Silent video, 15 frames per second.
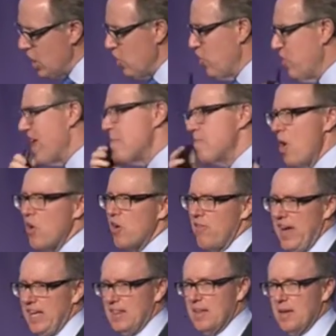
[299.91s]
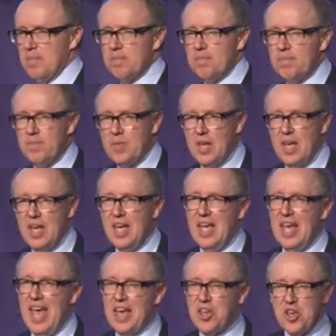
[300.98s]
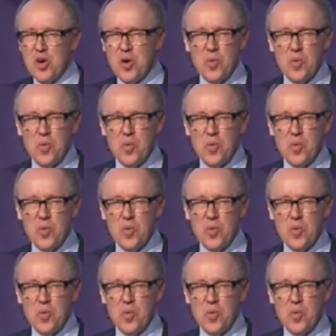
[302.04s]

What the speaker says: You then motivate them. And